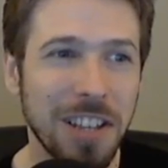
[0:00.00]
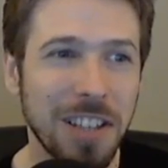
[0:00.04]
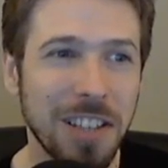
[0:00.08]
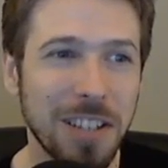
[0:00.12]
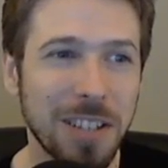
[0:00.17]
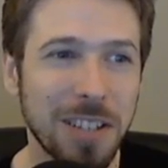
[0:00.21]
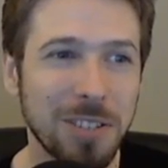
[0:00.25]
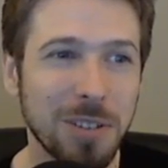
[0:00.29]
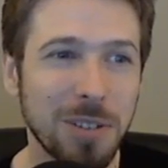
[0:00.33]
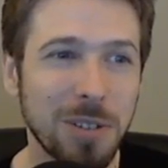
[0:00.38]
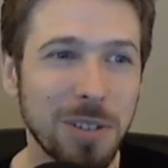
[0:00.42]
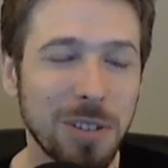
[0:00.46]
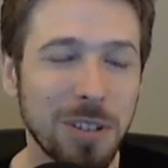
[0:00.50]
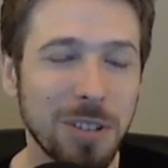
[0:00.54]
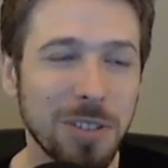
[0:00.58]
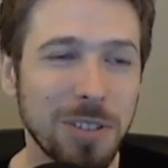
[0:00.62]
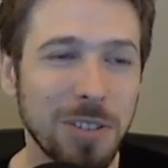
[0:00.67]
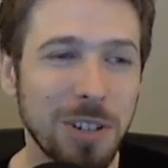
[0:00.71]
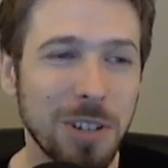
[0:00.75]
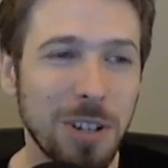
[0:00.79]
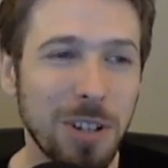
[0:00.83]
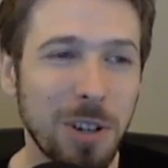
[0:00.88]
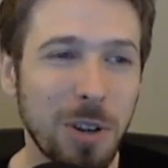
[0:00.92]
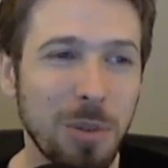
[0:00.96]
that's
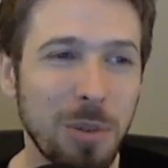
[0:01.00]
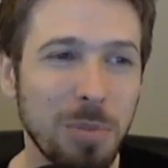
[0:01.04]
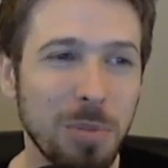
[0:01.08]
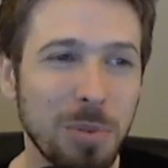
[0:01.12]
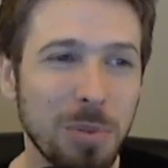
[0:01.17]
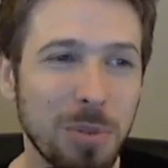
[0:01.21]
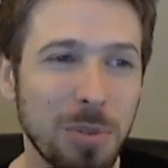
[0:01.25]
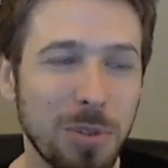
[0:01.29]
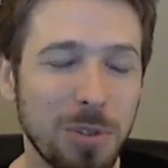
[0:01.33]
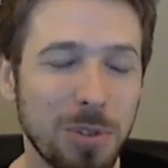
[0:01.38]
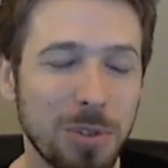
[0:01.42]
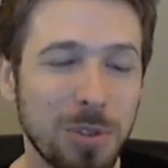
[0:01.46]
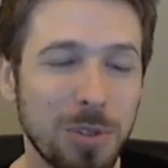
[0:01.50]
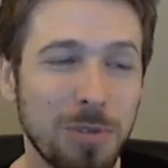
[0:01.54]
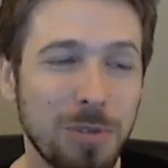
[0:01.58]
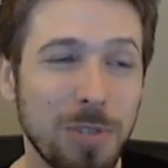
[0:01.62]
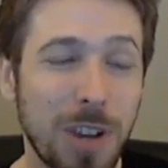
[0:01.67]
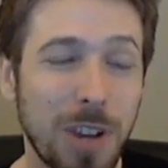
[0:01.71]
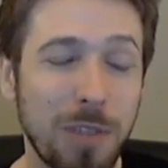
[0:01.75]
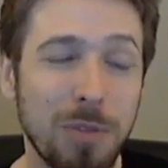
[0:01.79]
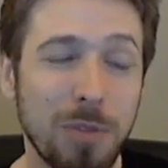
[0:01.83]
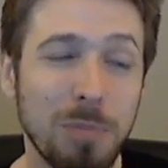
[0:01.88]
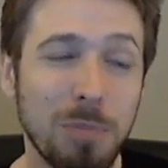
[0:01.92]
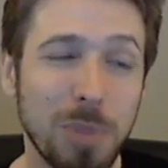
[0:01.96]
going to help the
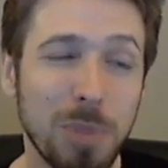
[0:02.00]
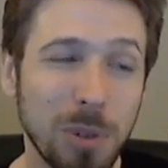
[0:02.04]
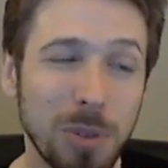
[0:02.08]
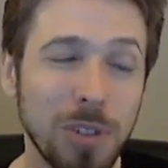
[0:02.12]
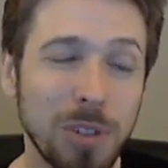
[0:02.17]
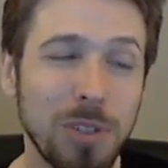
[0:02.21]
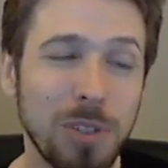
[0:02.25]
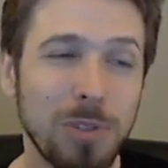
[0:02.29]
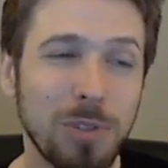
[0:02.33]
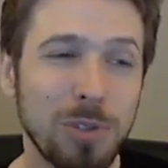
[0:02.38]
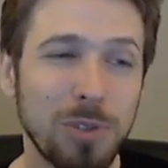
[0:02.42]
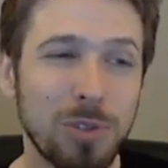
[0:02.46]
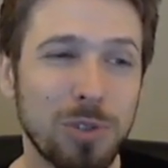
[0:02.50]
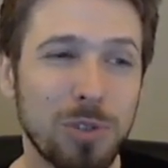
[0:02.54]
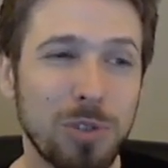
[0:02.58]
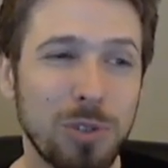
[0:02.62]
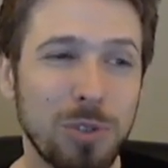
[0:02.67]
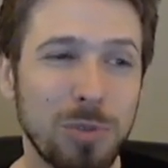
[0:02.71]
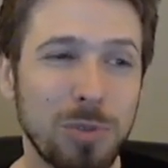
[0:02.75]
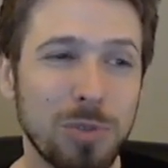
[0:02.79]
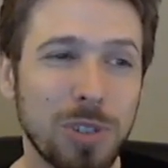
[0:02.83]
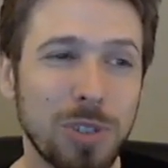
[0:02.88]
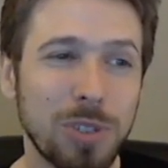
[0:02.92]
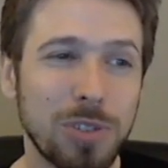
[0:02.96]
survivability of this
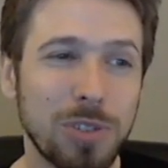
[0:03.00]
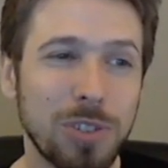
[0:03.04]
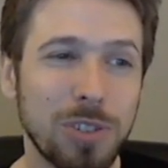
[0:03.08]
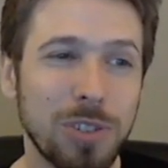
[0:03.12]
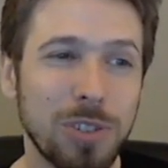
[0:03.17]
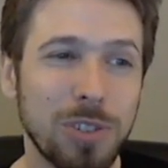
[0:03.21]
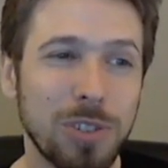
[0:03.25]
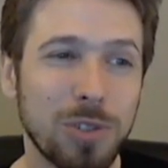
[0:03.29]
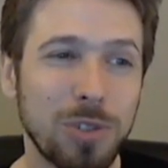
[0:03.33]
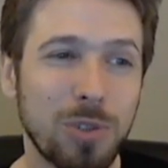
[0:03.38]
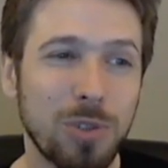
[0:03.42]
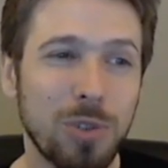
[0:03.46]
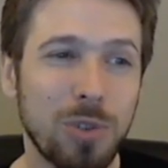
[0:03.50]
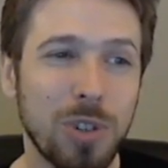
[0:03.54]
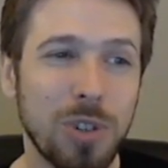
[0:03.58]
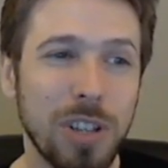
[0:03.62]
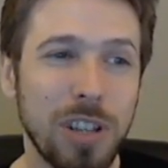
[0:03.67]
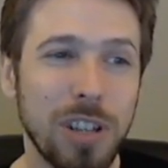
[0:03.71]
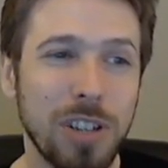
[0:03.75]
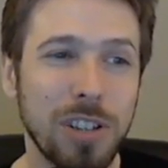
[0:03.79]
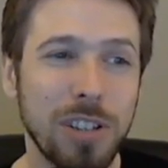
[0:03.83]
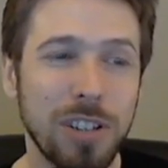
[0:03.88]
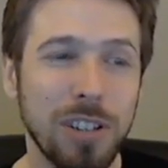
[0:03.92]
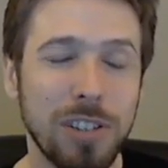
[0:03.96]
troop since it is
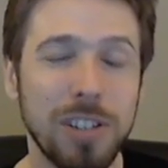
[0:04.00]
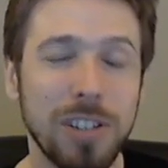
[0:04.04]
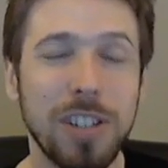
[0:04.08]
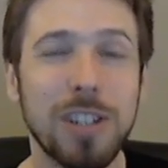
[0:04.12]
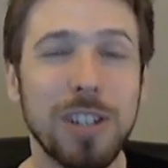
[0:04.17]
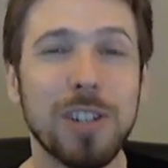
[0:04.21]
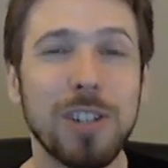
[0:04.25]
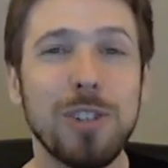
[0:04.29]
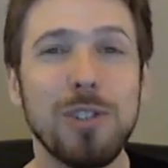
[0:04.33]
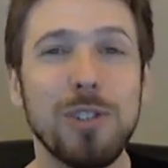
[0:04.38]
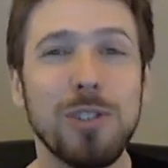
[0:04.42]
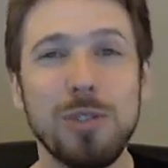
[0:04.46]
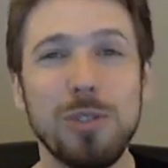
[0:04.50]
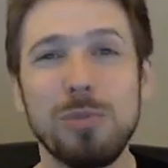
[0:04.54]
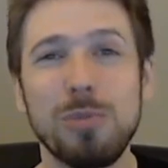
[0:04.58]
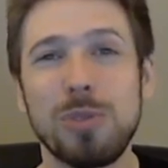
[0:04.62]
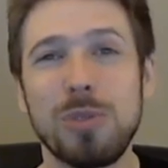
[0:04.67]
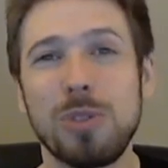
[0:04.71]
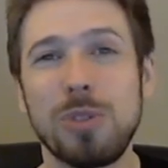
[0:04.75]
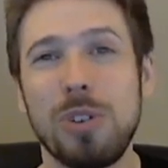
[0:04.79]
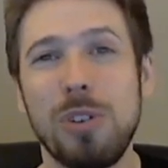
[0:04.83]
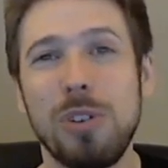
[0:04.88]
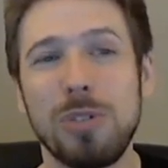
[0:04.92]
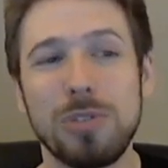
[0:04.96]
creating doom
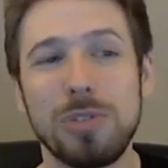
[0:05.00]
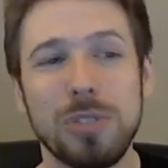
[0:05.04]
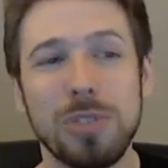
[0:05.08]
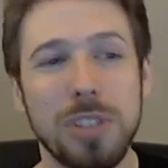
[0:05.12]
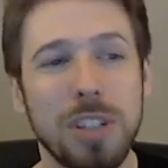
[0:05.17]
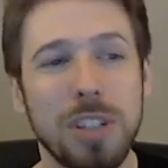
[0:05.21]
skulls.